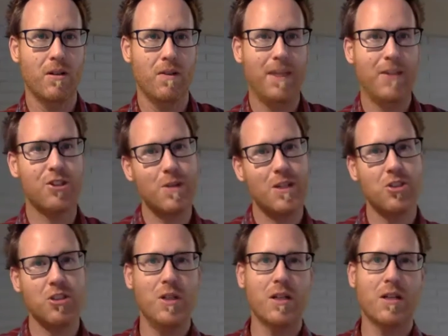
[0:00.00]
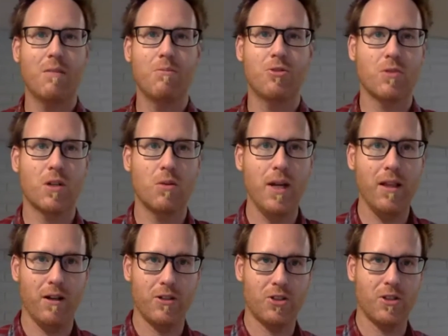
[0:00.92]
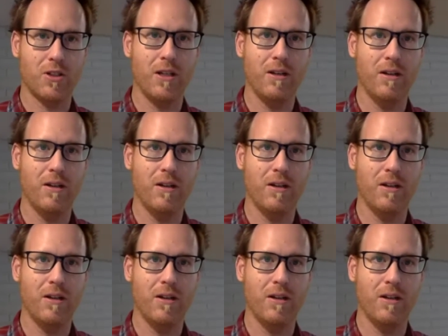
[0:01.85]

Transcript: Especially when it comes to our weight loss journey.